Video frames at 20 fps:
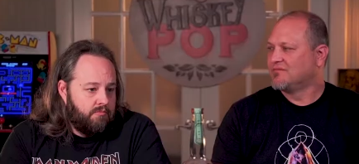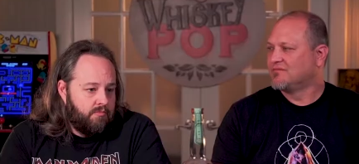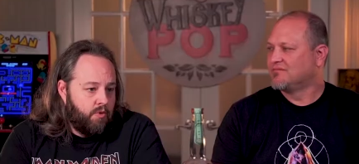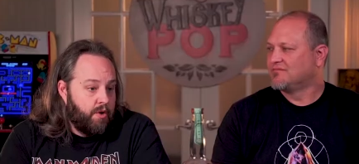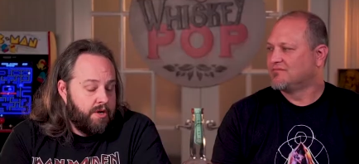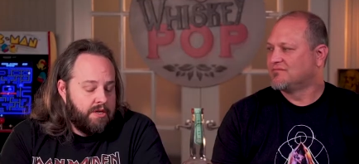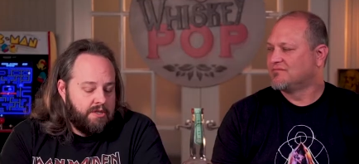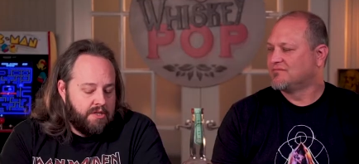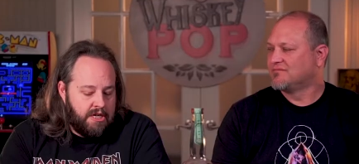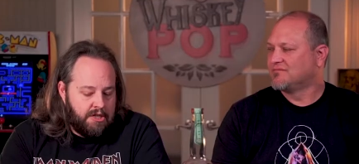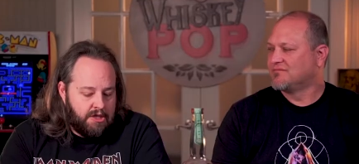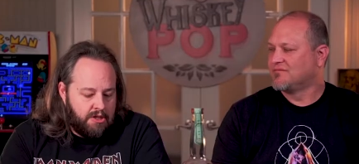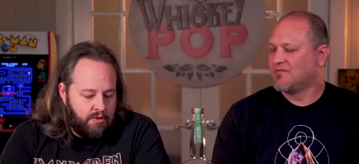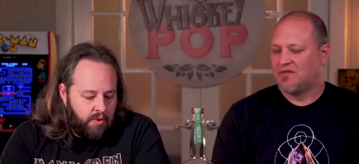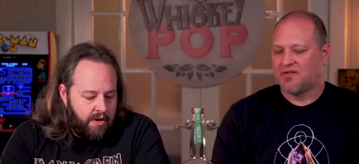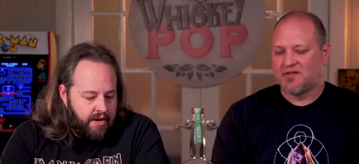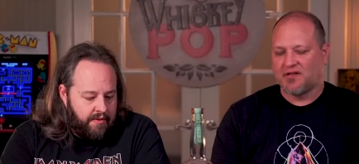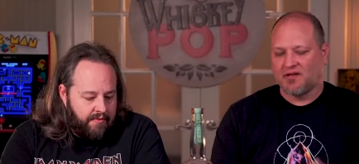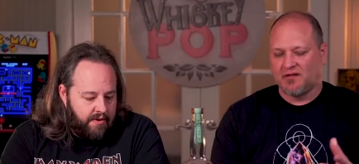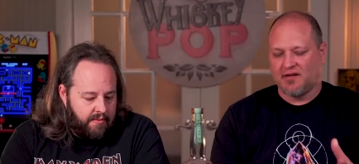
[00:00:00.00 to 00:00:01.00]
Speaker 1: organization.
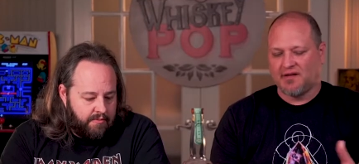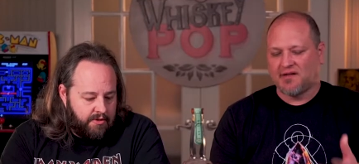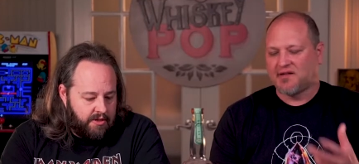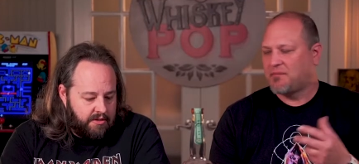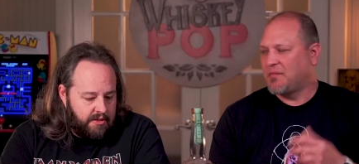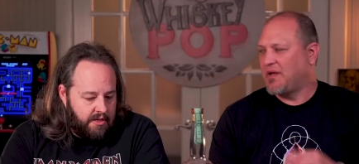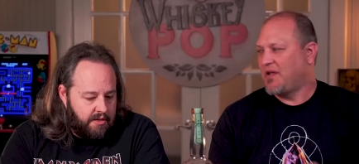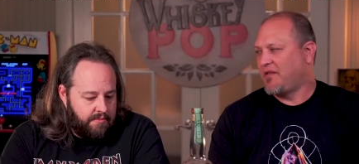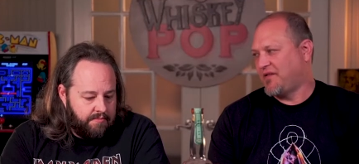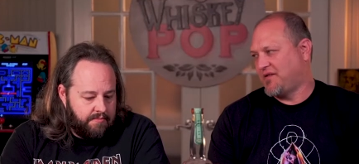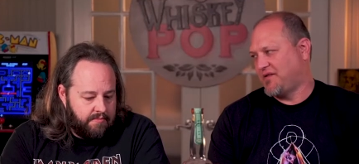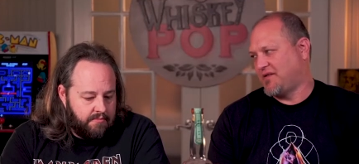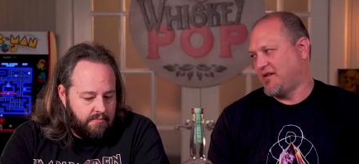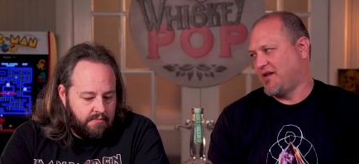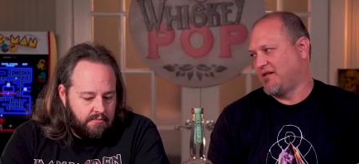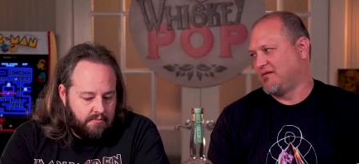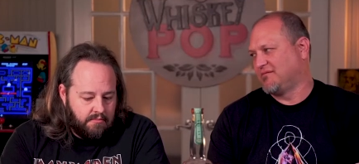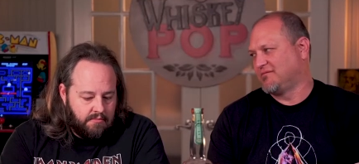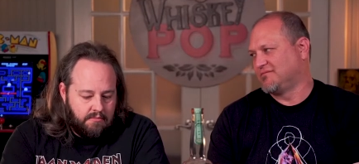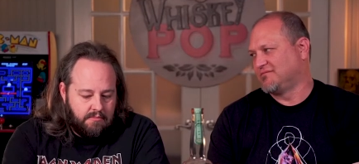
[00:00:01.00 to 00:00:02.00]
Whatever. So let's smell this thing.
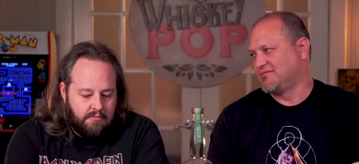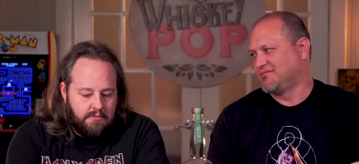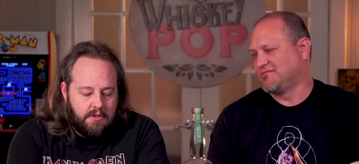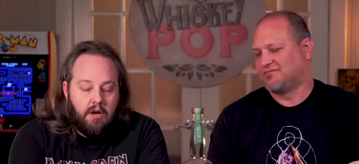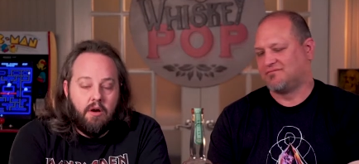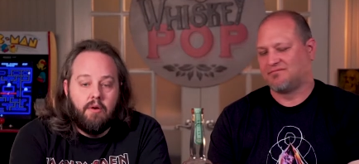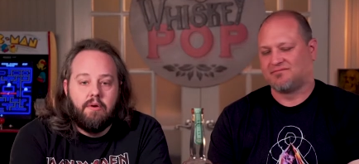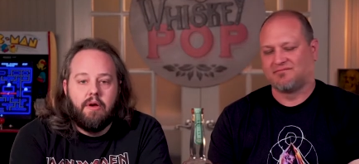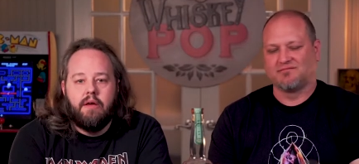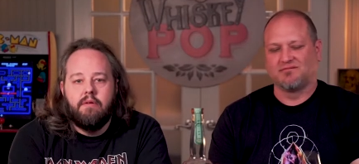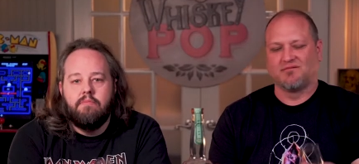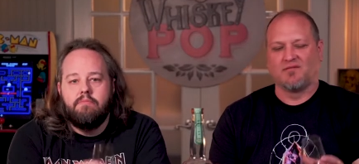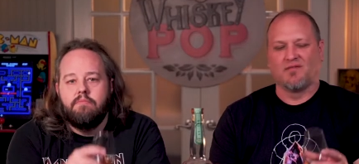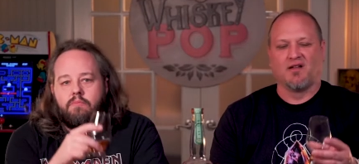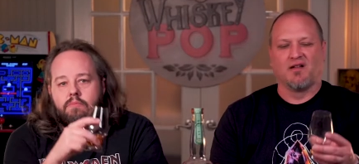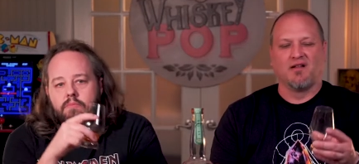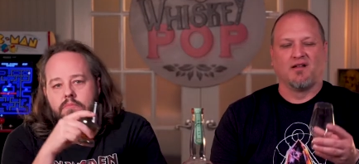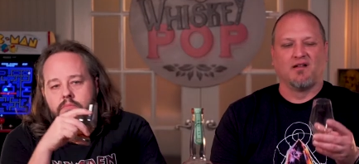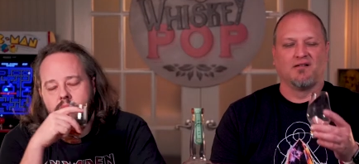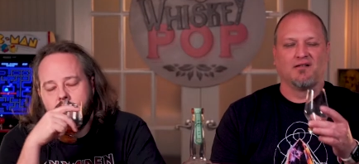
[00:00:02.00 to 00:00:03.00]
Okay.
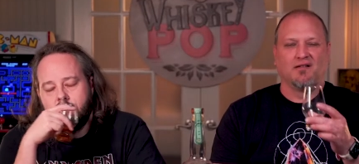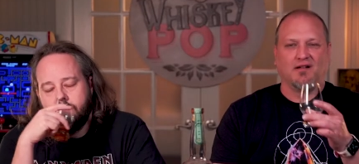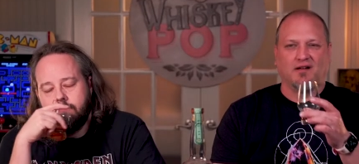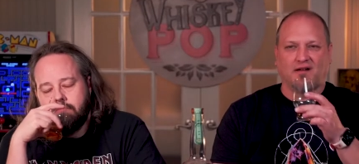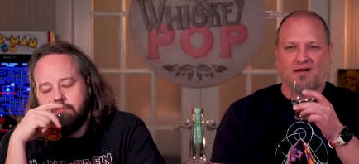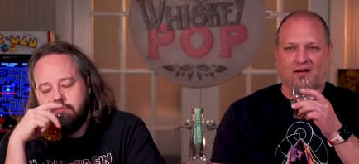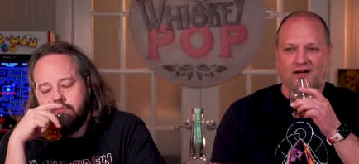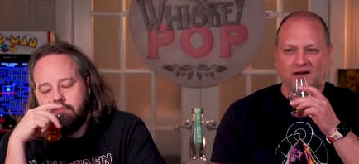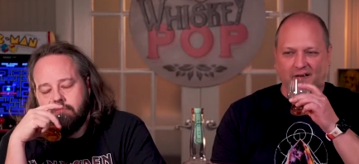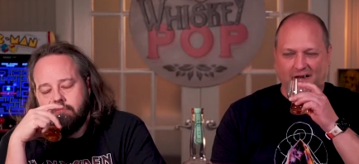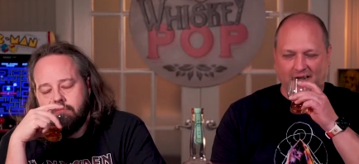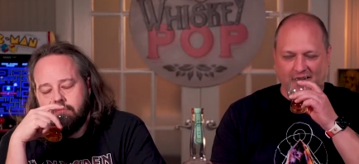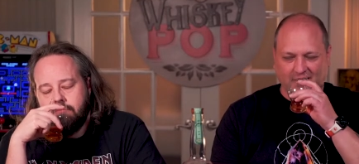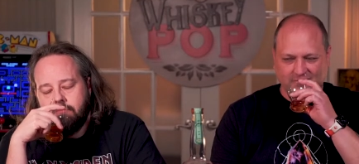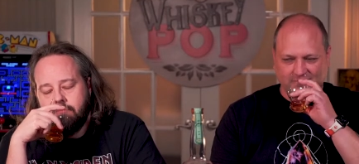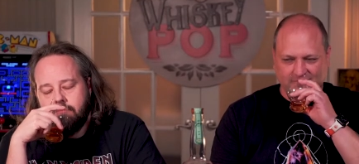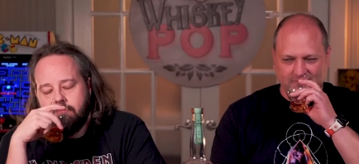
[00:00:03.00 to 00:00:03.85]
Oh yeah.